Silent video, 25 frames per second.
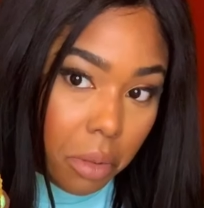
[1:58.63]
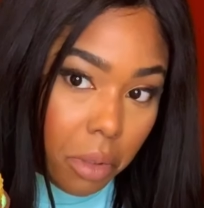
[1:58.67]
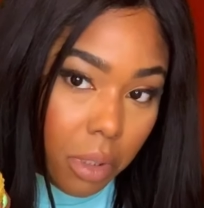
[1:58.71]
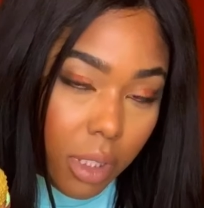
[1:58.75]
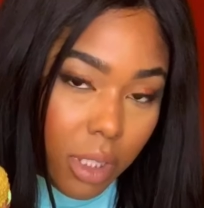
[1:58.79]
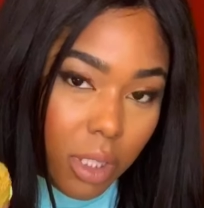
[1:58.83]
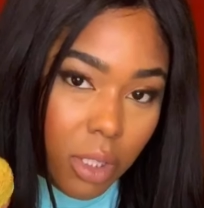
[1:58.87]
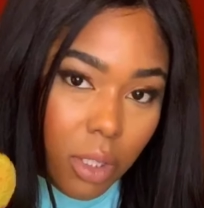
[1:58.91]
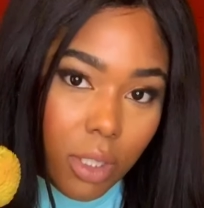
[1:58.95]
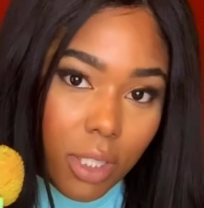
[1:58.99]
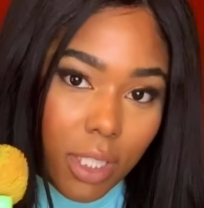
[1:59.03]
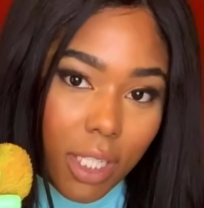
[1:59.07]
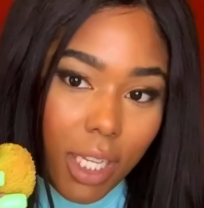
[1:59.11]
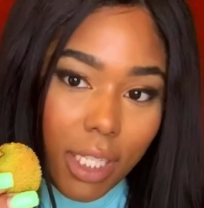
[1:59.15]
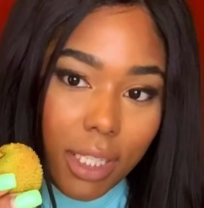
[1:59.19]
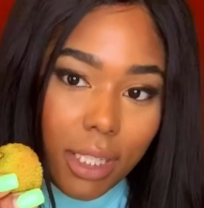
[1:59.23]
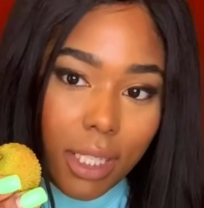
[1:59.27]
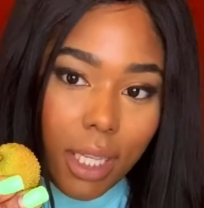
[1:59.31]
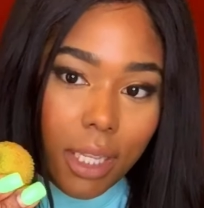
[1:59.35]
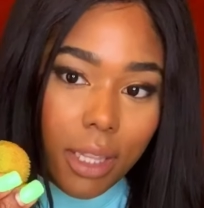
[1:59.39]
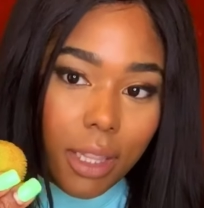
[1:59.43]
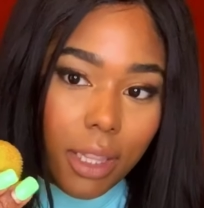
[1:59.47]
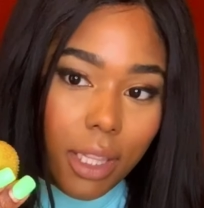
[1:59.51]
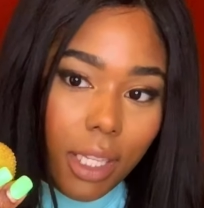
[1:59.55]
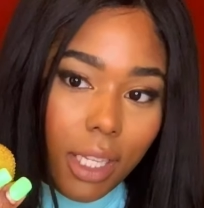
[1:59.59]
This looks like
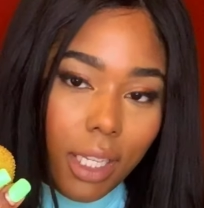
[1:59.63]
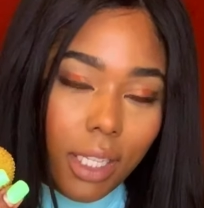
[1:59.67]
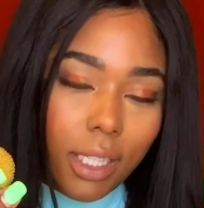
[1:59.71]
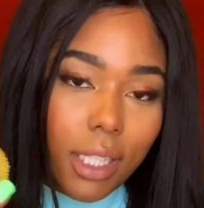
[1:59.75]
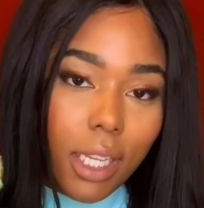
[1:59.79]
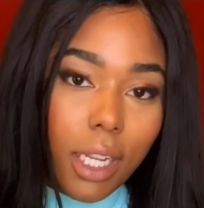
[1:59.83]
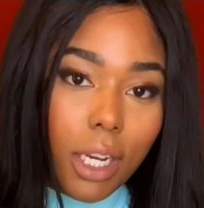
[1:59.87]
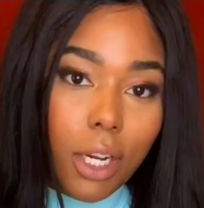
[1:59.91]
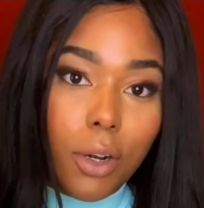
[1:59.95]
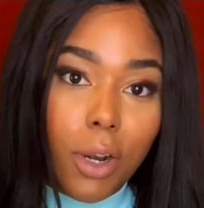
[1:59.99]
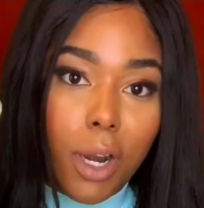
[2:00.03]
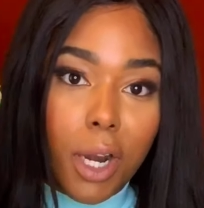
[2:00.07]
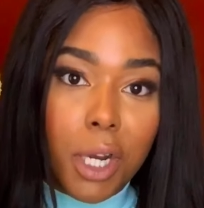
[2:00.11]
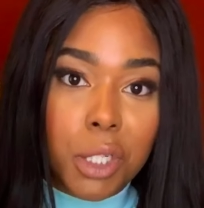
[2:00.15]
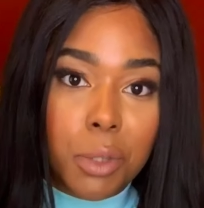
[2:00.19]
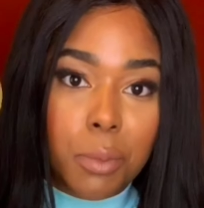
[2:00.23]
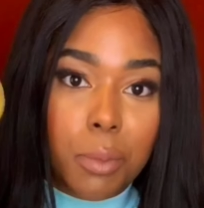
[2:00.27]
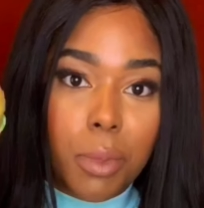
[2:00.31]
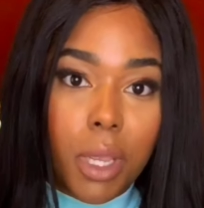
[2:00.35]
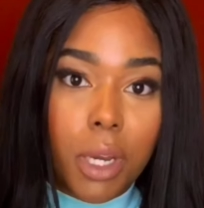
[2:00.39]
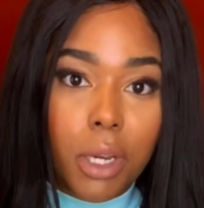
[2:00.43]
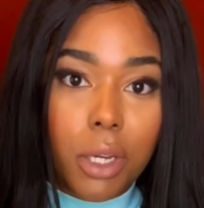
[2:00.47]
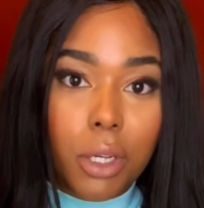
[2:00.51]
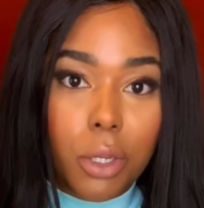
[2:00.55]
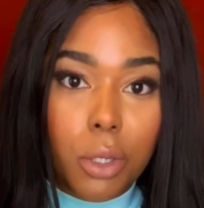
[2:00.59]
that thing that Crash
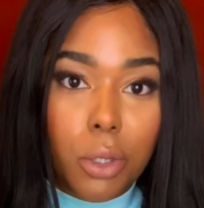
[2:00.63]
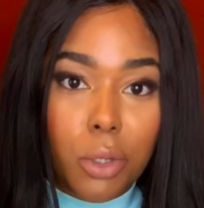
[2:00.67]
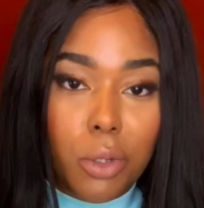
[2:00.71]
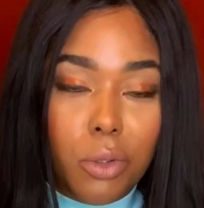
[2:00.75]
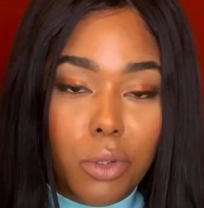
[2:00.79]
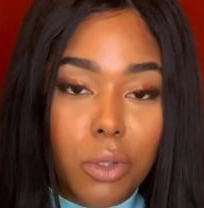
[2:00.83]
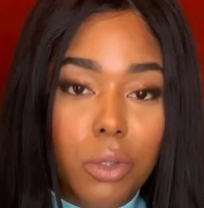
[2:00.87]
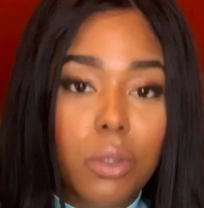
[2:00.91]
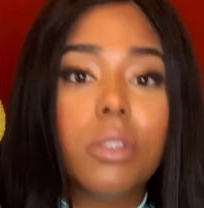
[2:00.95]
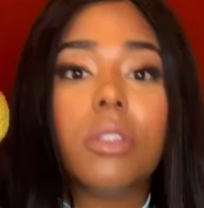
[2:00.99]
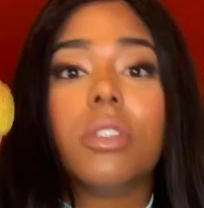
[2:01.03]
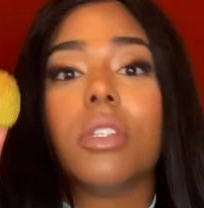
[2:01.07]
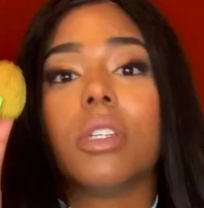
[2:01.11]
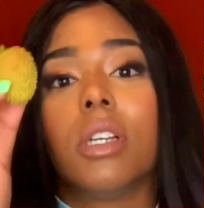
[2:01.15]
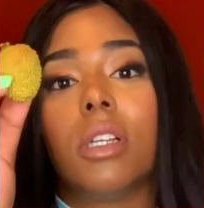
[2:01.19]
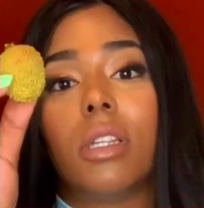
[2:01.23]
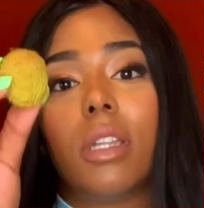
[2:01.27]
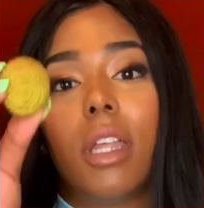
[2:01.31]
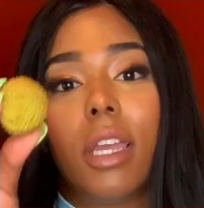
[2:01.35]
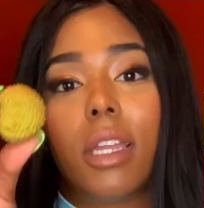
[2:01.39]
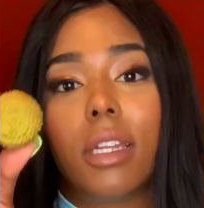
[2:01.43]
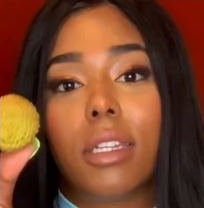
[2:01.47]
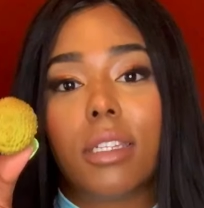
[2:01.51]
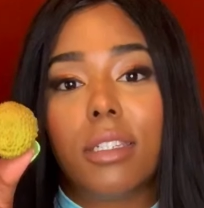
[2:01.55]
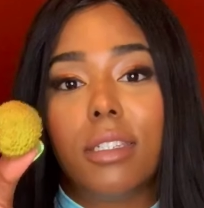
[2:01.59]
Bandicoot used to
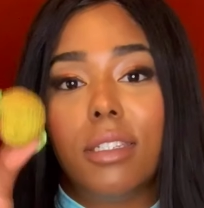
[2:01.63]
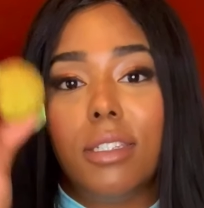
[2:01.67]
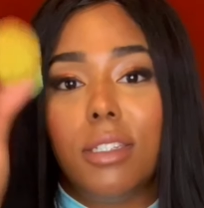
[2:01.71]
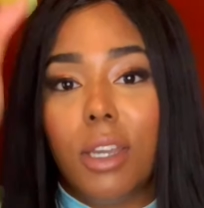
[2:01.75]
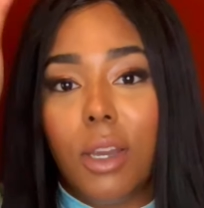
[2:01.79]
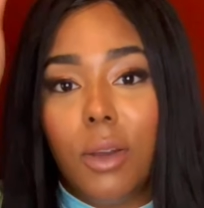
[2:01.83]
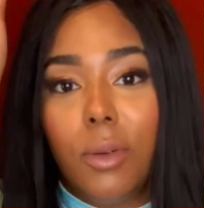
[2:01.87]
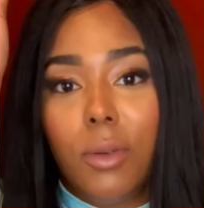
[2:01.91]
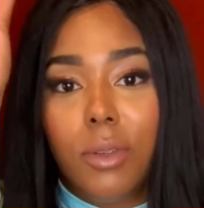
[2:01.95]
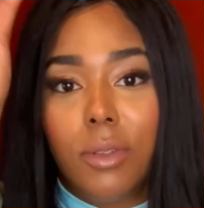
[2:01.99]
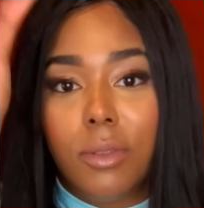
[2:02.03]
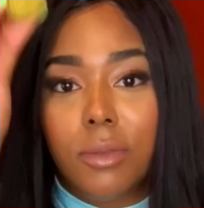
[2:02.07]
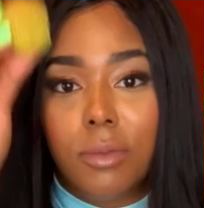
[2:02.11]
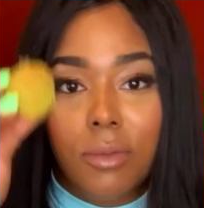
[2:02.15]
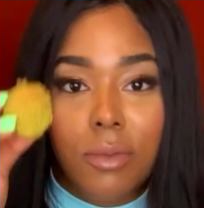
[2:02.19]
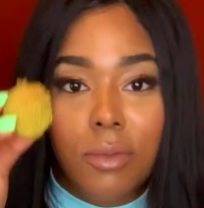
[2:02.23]
collect, you know,